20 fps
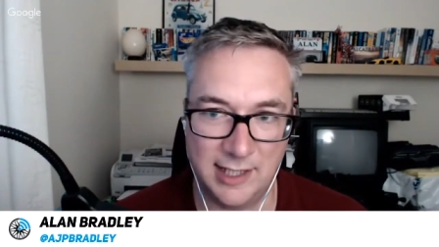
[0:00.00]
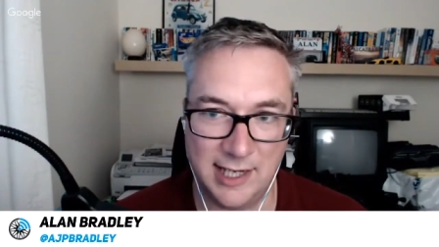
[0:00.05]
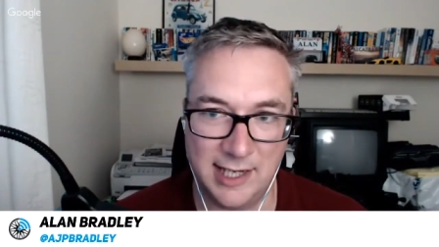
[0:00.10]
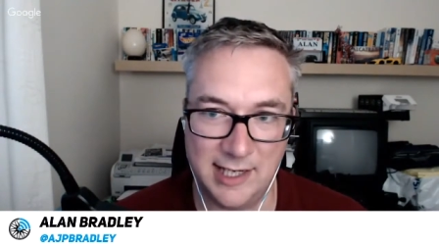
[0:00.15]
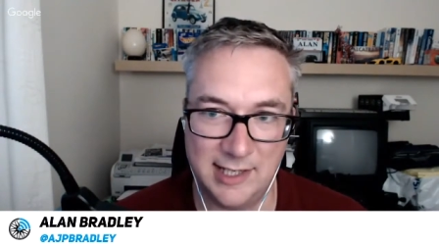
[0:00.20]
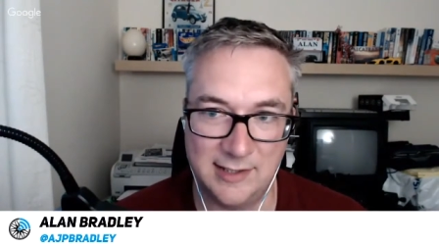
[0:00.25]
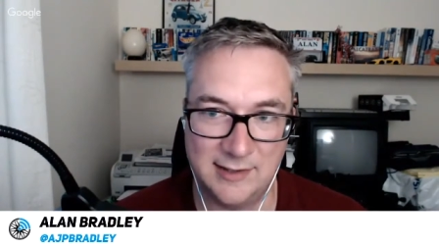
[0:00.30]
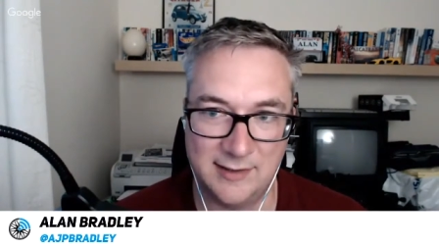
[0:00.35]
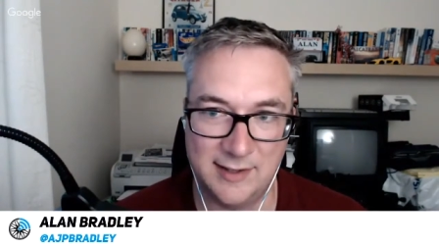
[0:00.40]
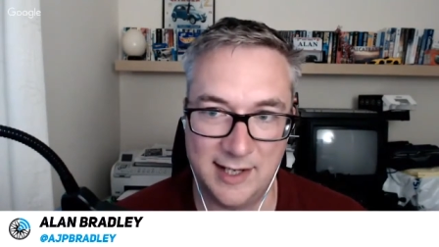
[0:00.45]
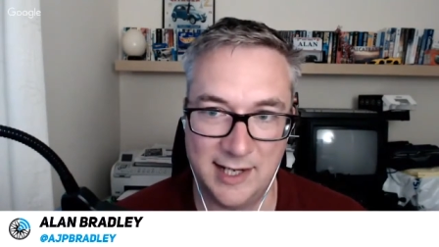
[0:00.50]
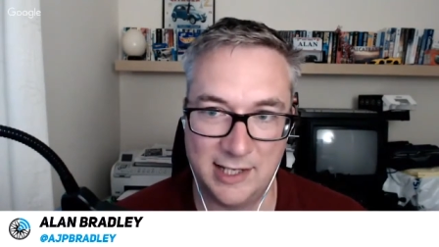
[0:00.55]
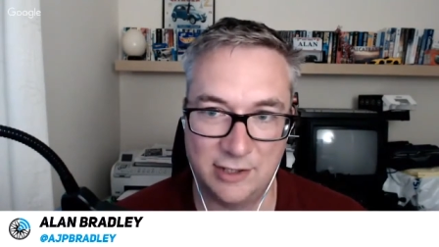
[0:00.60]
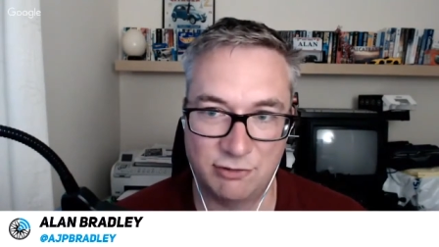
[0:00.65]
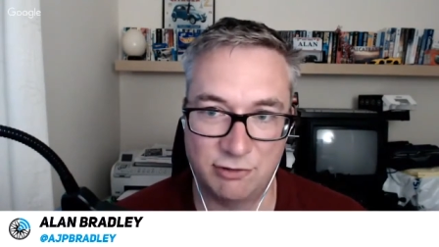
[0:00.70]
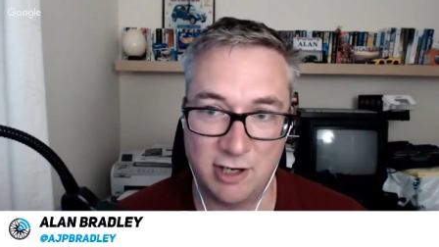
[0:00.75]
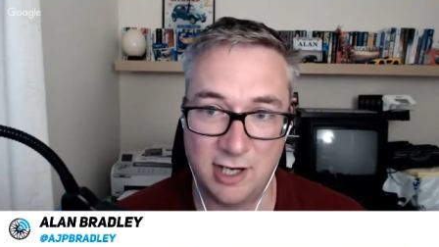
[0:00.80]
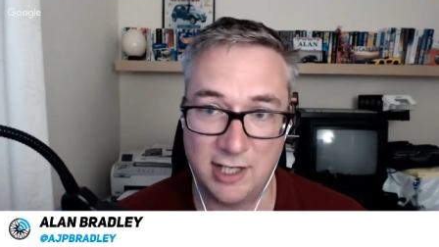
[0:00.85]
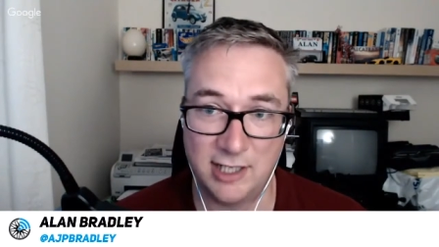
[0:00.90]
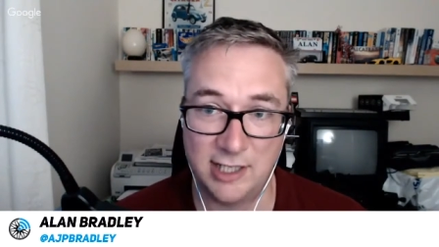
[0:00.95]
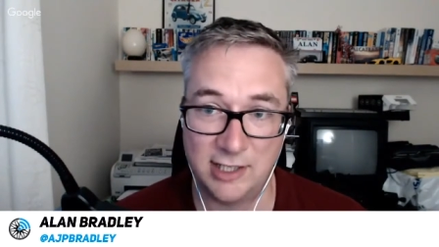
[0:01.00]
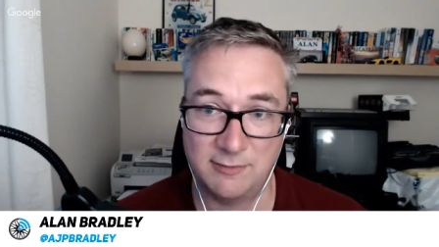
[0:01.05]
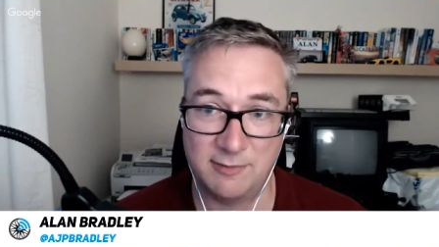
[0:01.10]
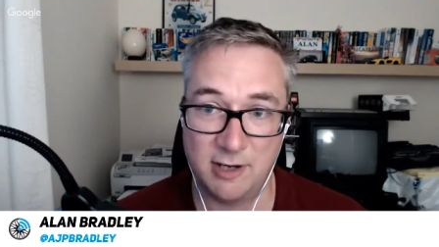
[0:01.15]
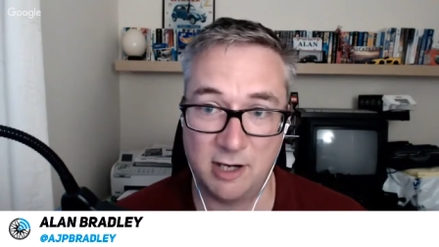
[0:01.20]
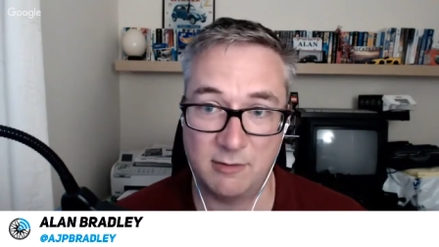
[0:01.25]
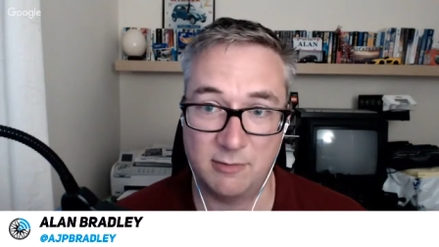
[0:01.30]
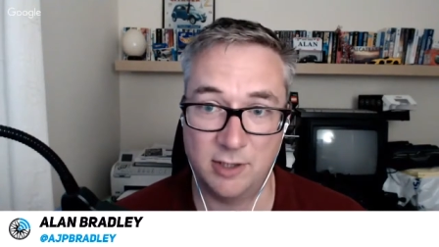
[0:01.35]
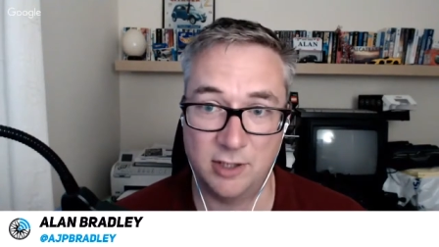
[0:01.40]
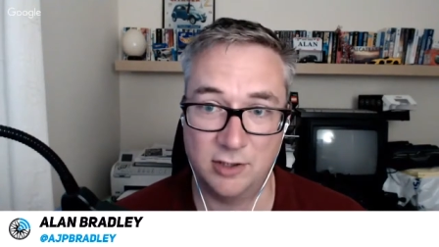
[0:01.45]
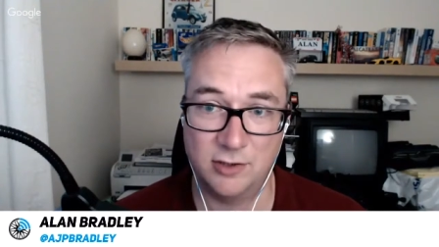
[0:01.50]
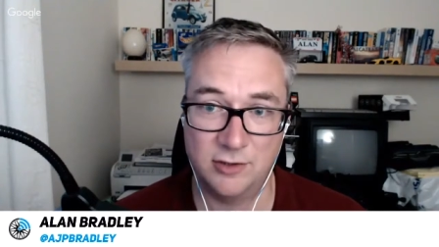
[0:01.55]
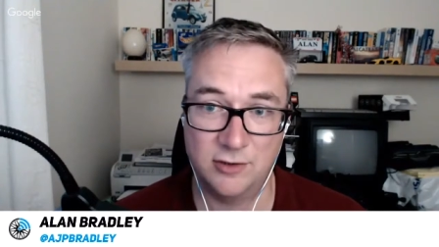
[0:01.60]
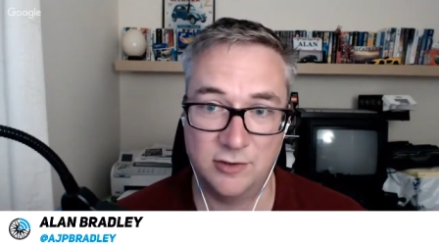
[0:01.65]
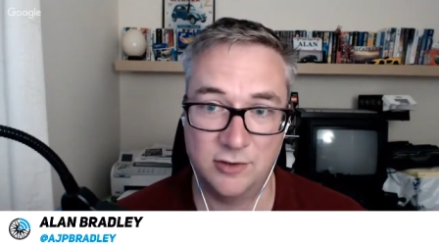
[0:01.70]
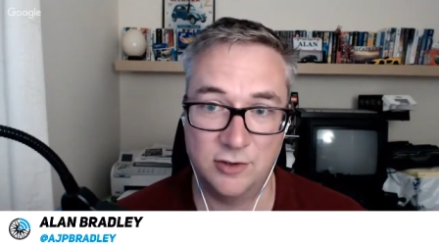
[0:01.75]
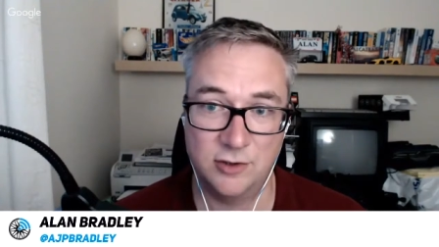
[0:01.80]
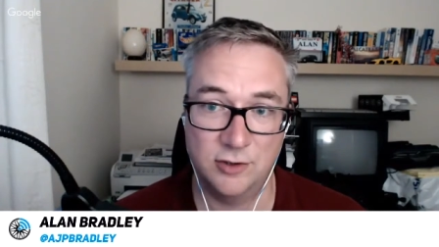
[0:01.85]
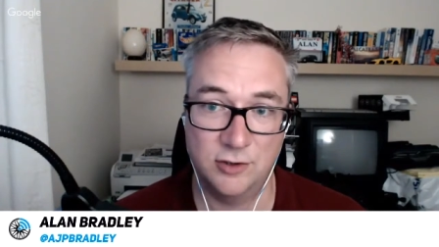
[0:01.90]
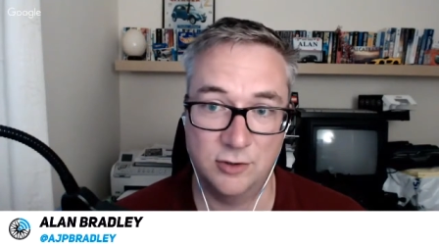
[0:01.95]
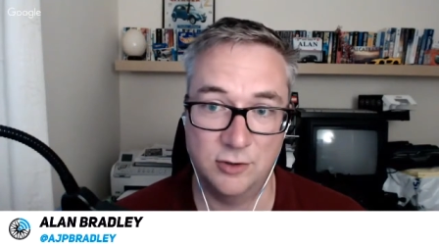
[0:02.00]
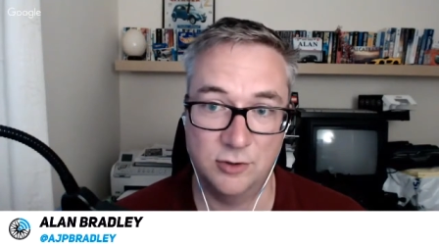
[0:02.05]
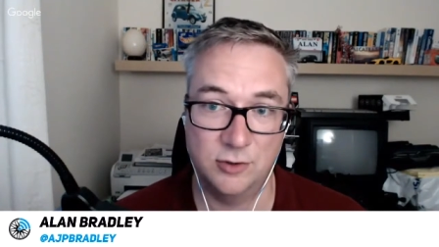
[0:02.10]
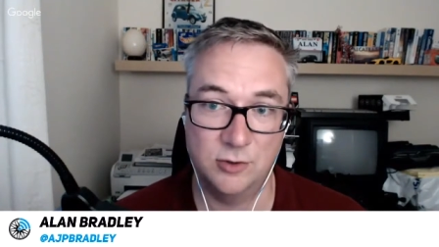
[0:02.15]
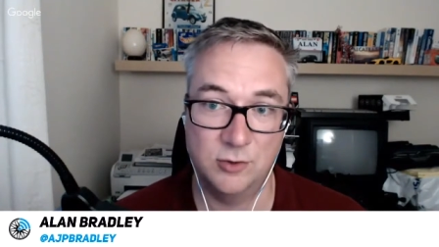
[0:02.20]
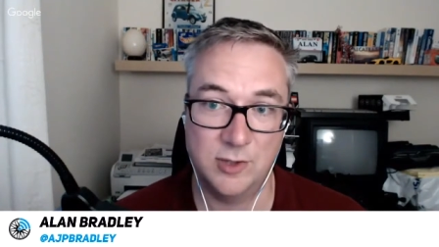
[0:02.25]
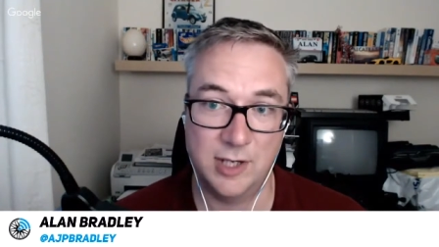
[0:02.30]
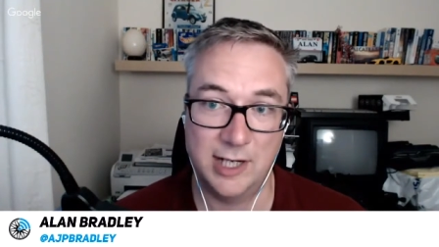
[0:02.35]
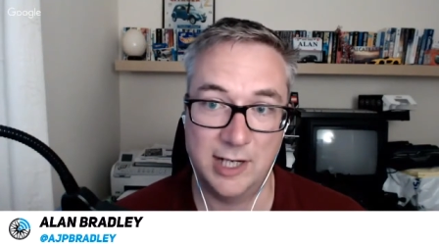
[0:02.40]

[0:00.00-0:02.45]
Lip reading: is they're trying an experiment to